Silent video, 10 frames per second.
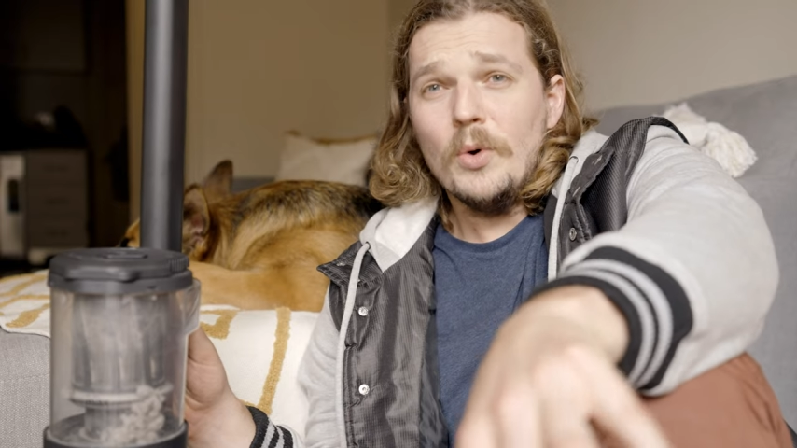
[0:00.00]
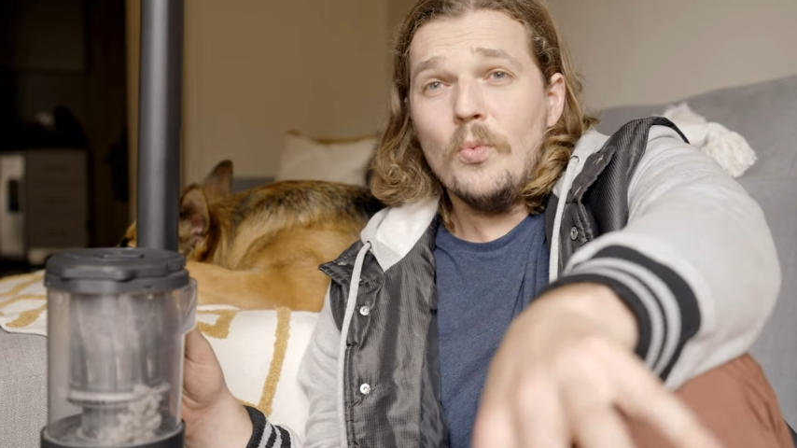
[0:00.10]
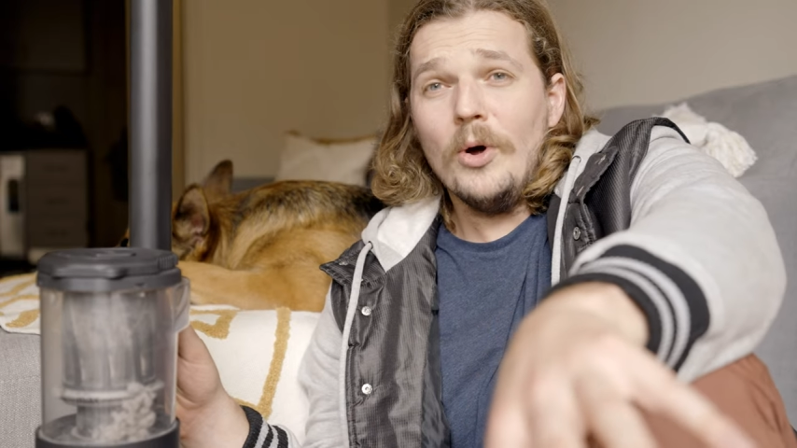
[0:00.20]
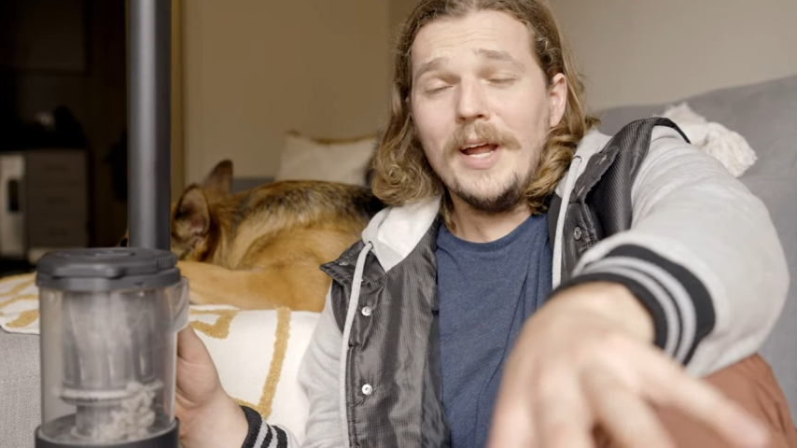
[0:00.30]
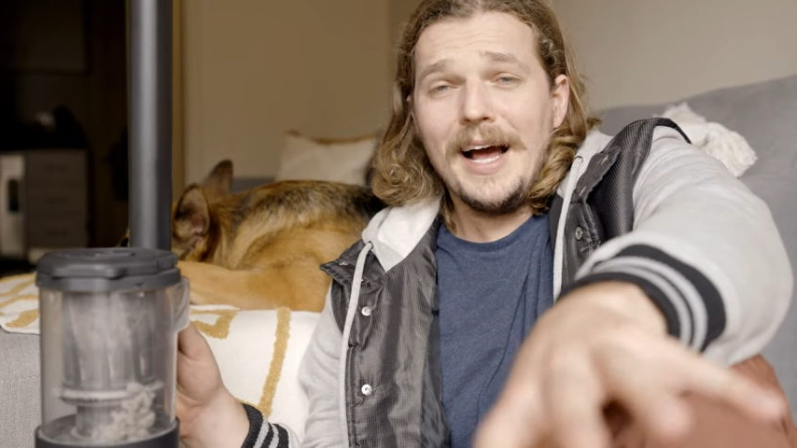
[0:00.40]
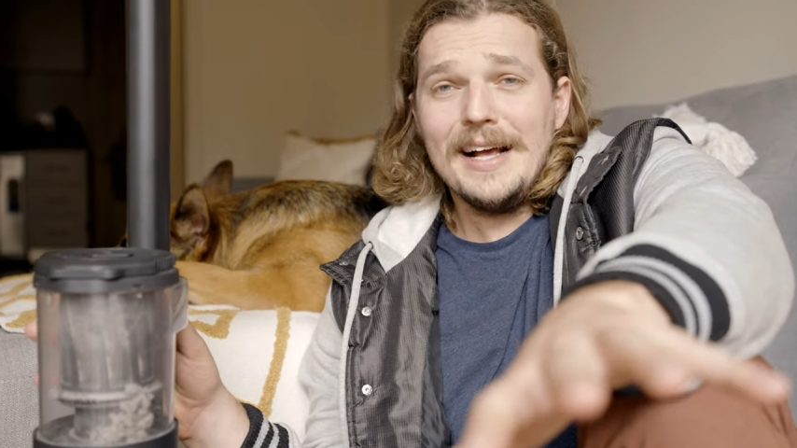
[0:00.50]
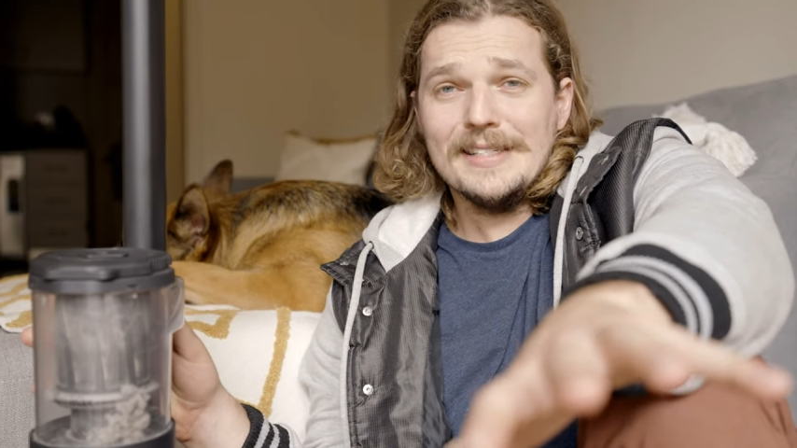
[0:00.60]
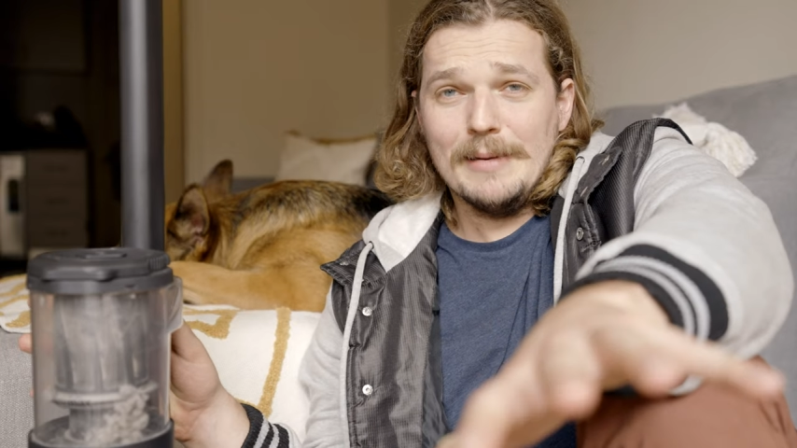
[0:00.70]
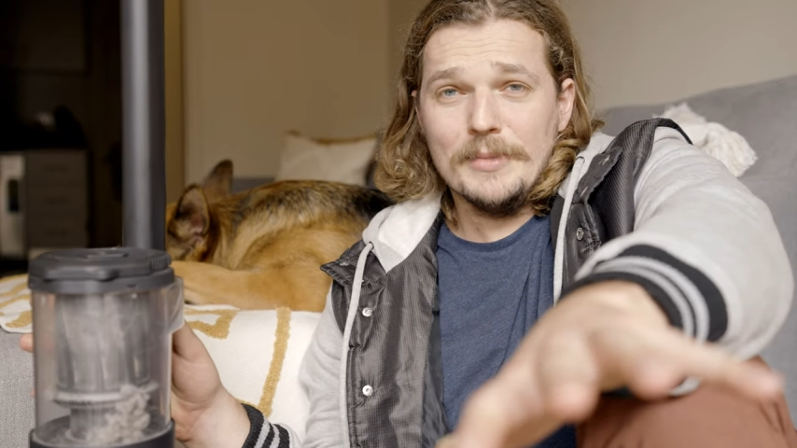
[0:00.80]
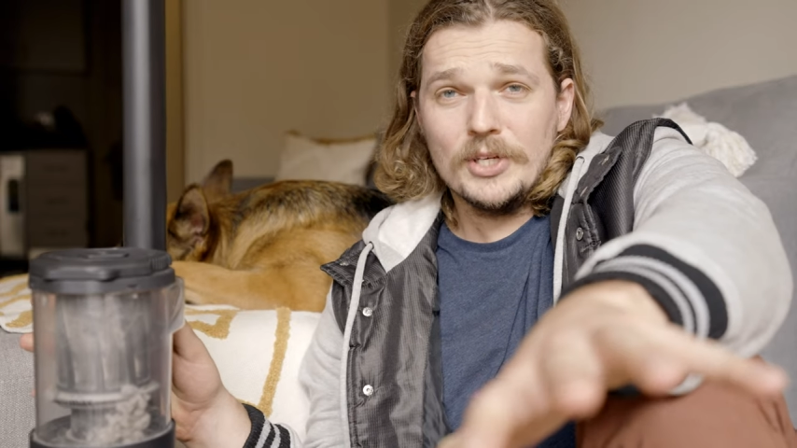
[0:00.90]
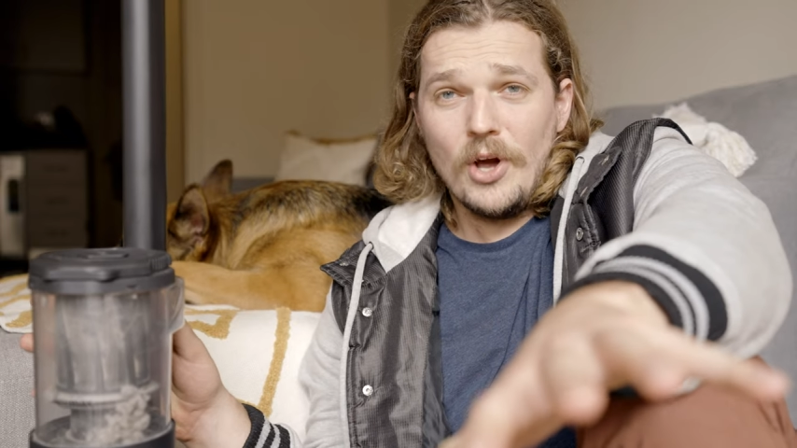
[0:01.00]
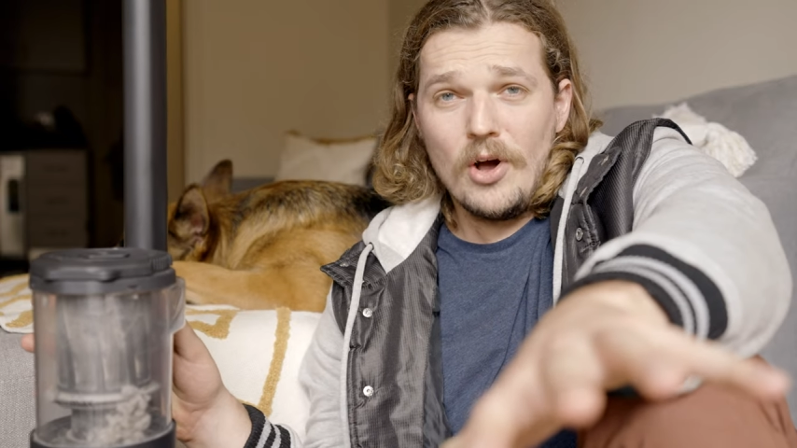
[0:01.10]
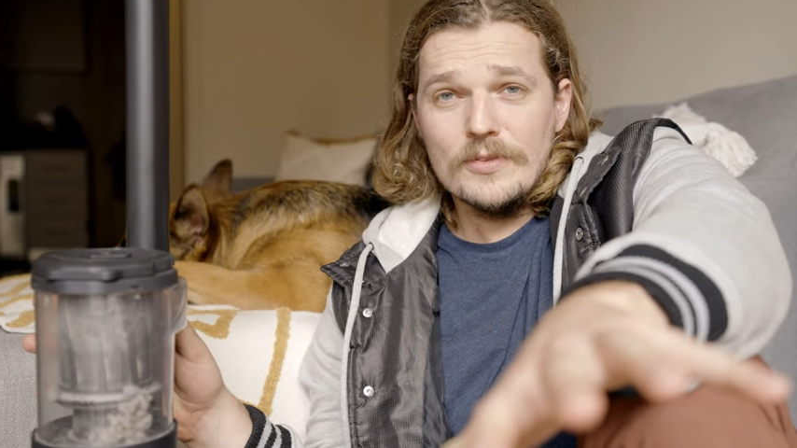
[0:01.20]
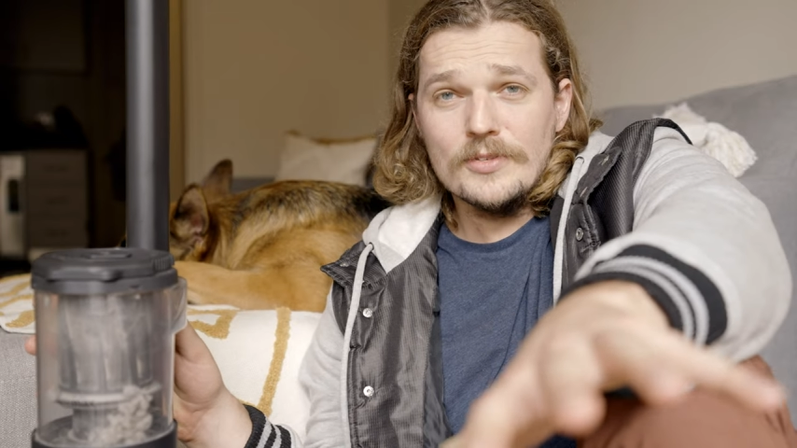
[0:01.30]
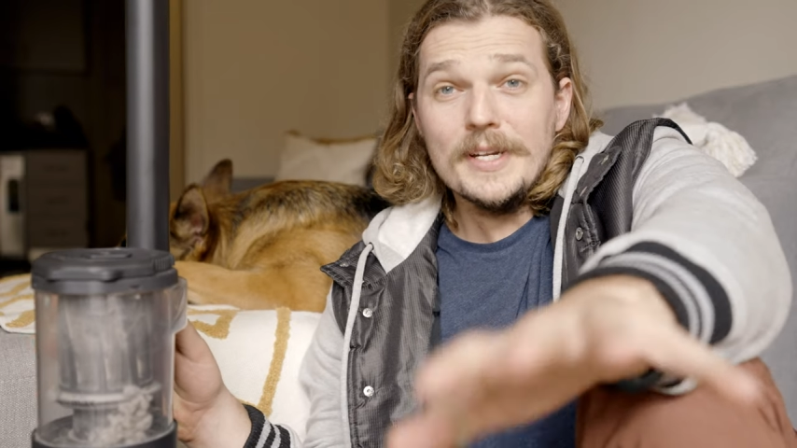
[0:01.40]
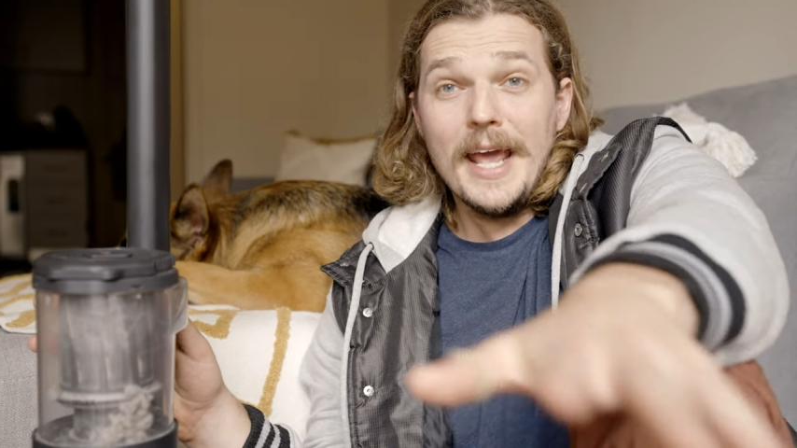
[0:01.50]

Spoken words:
what are some of the cons?